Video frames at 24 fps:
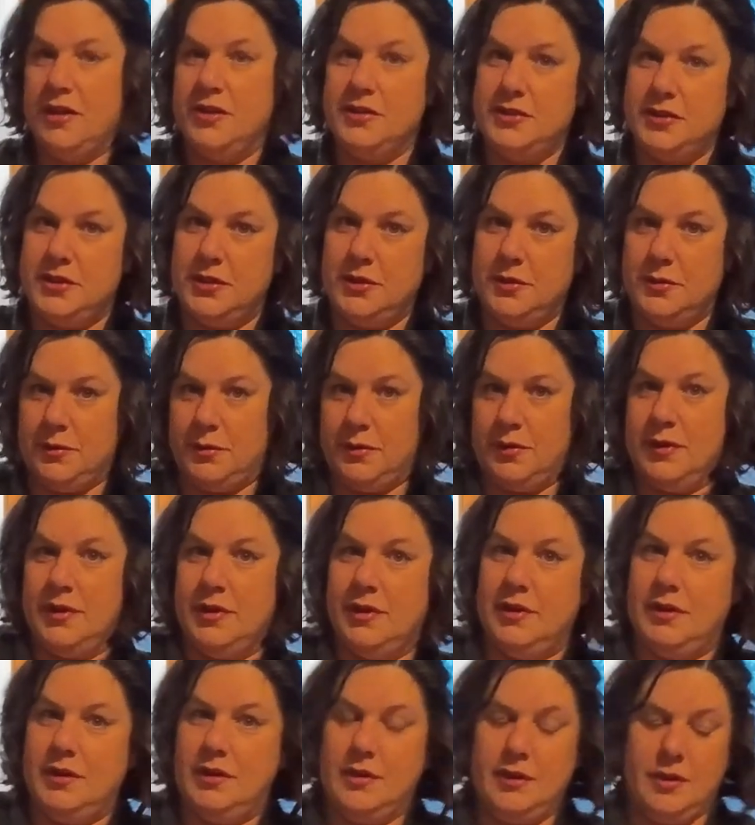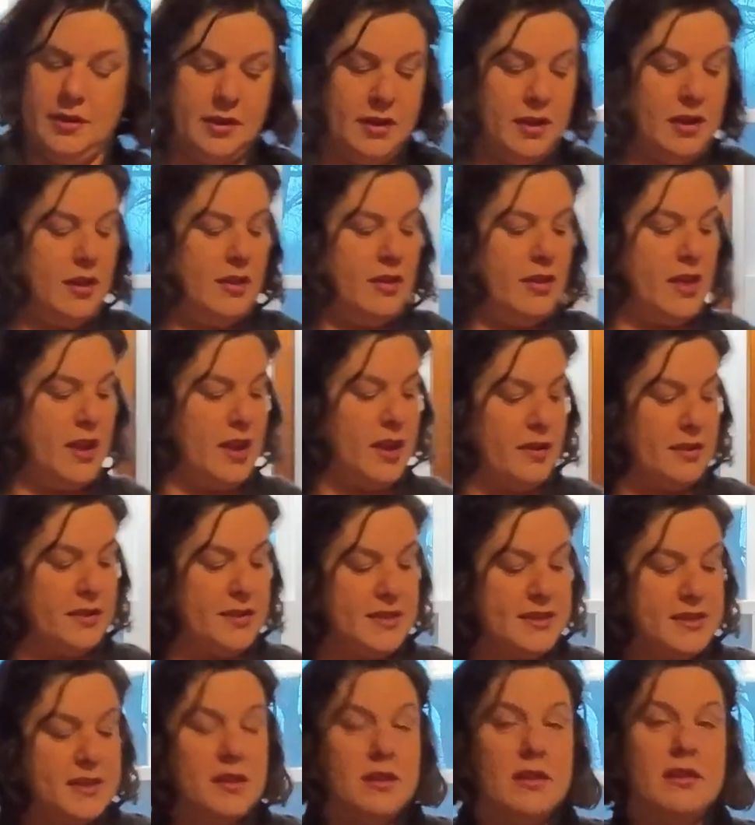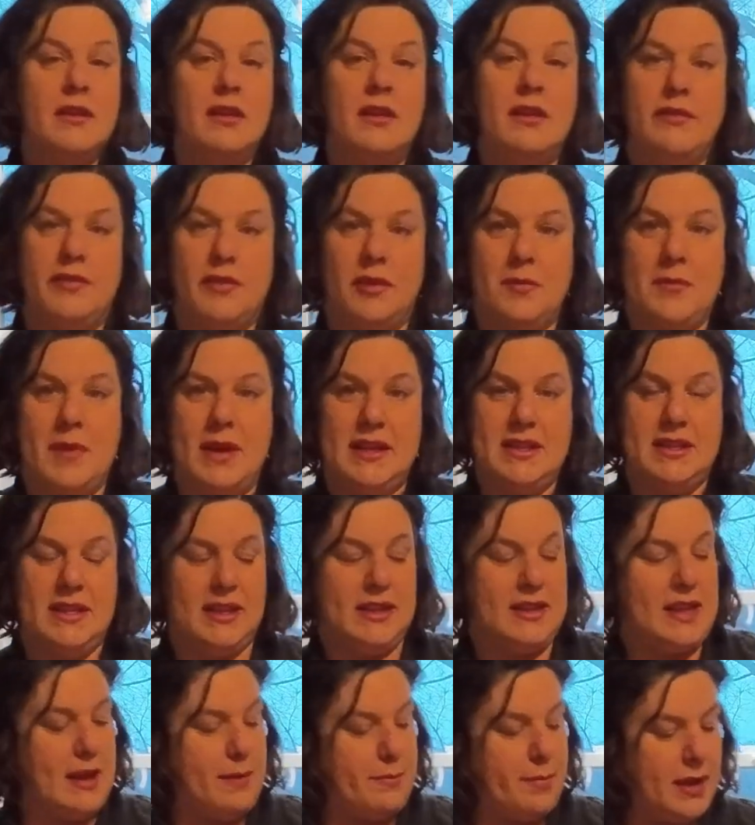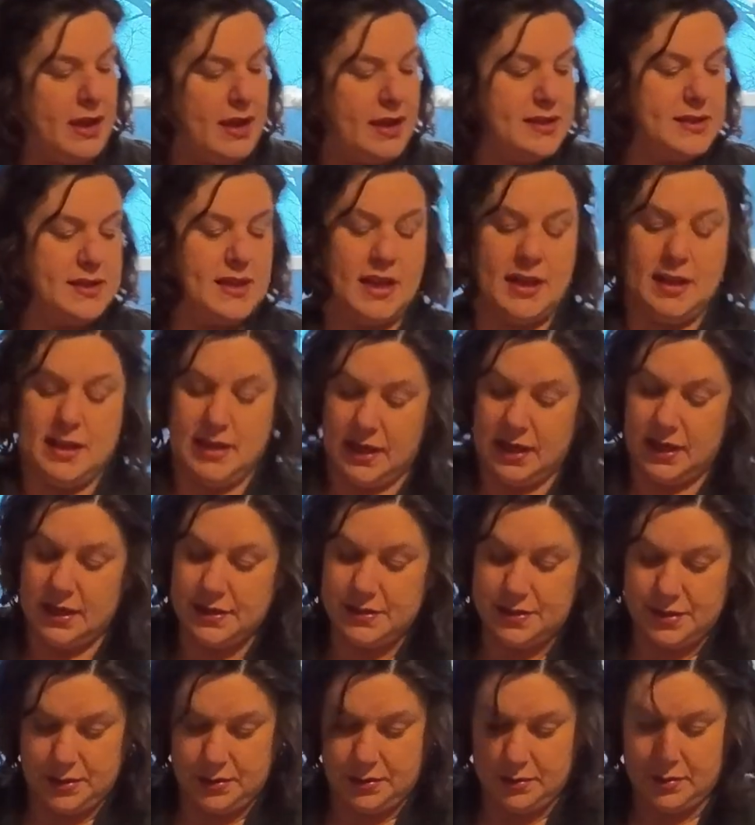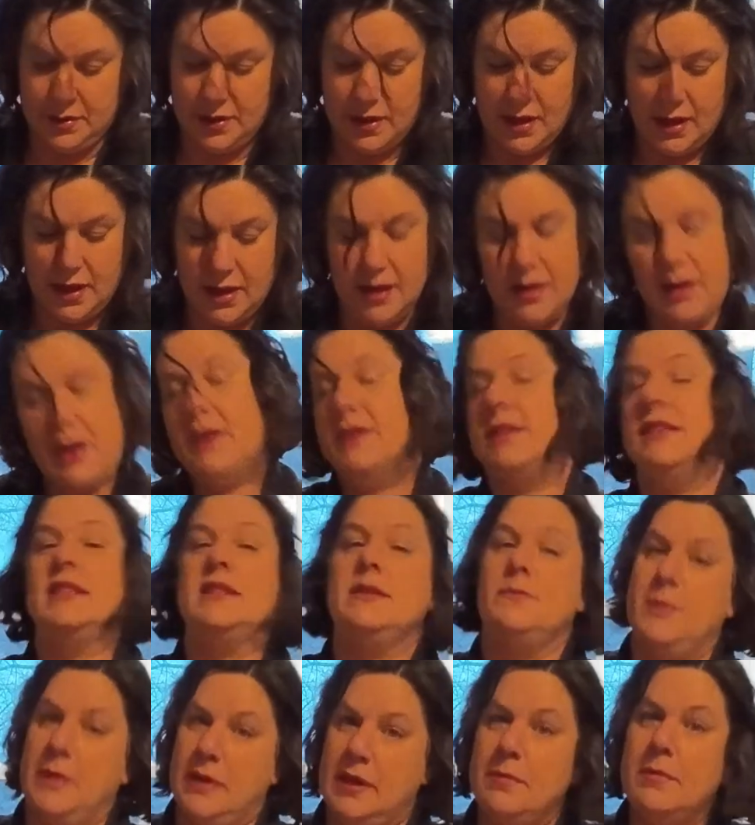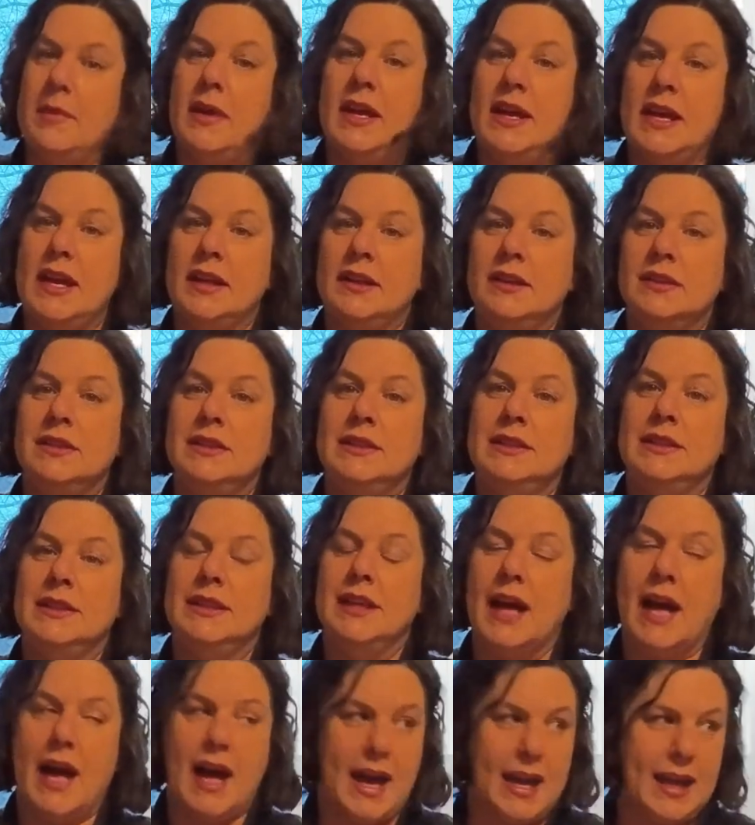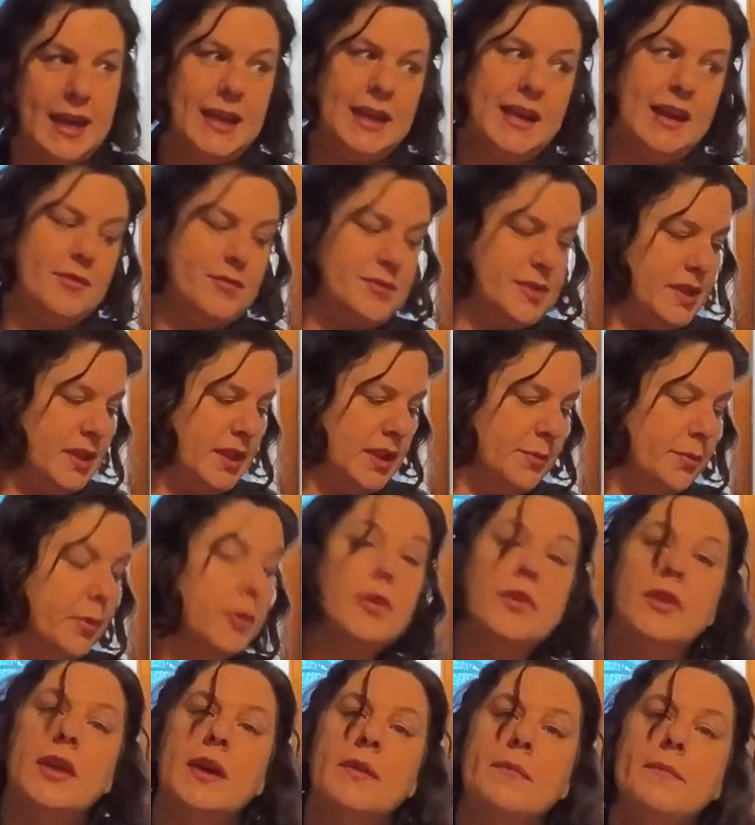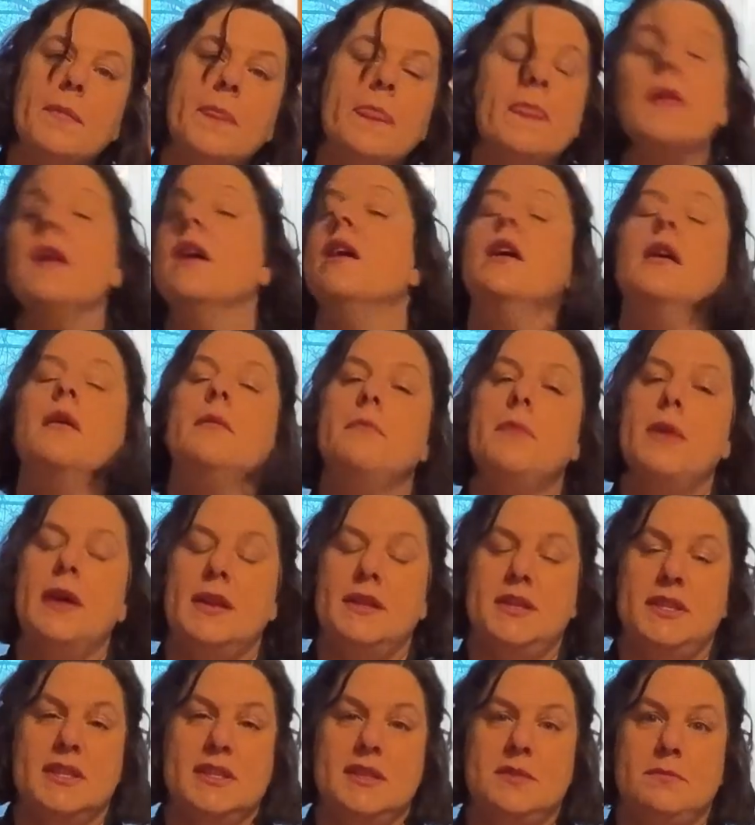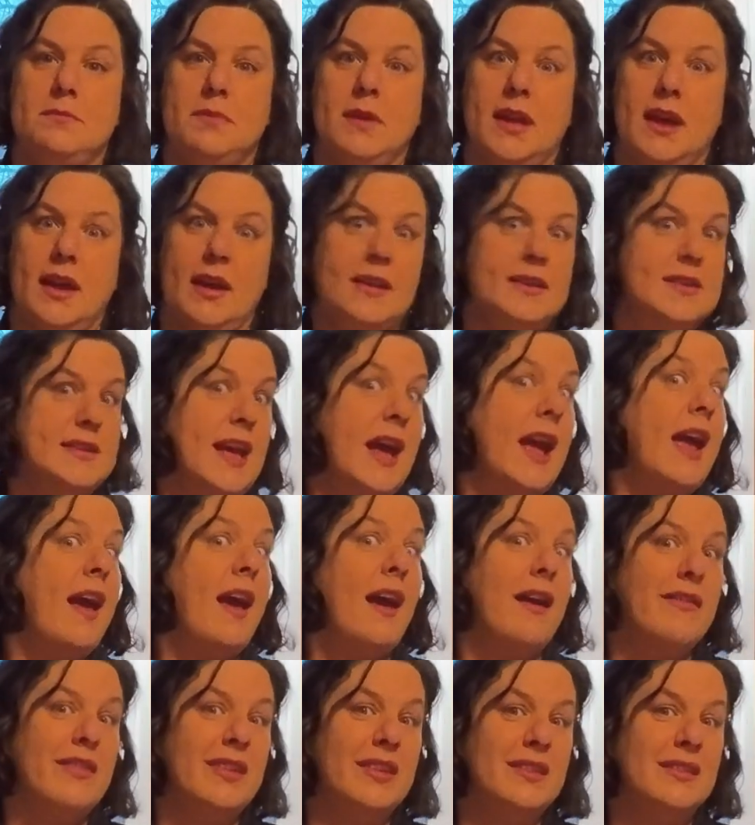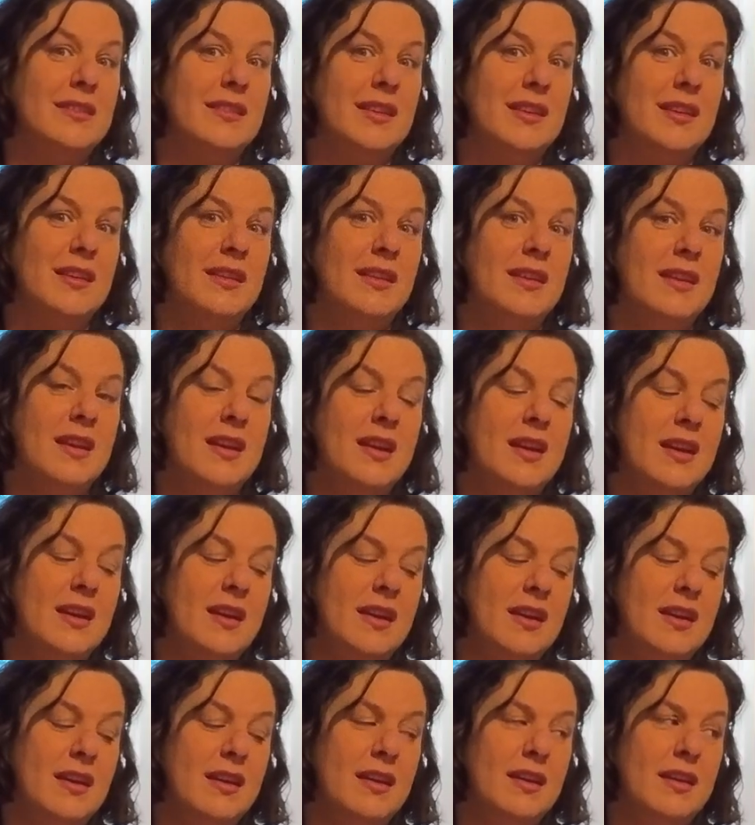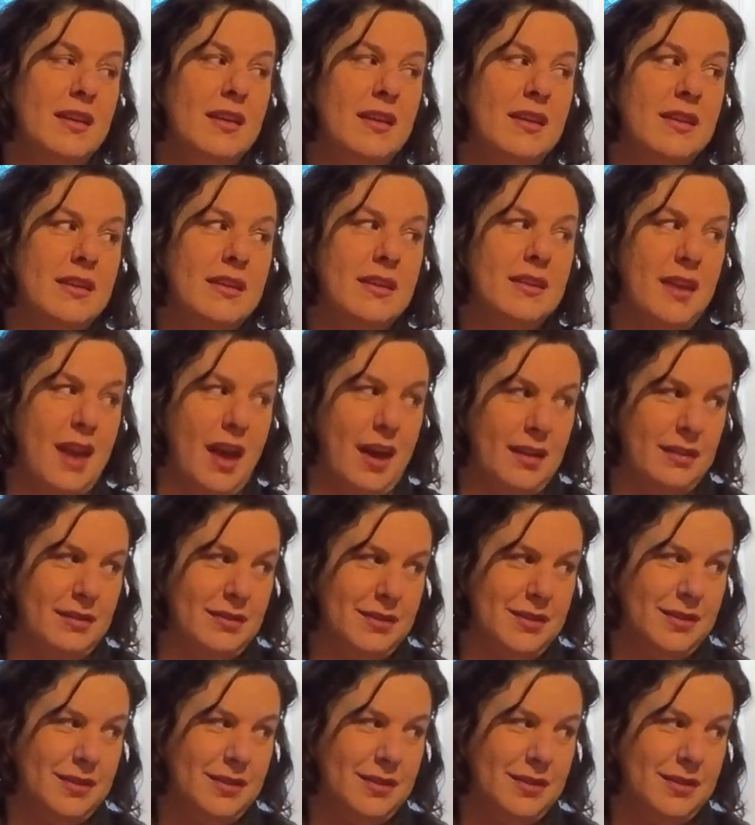two that are still fermenting, not because they need to, because it's been a minute. I can absolutely pull them, but just because I haven't yet.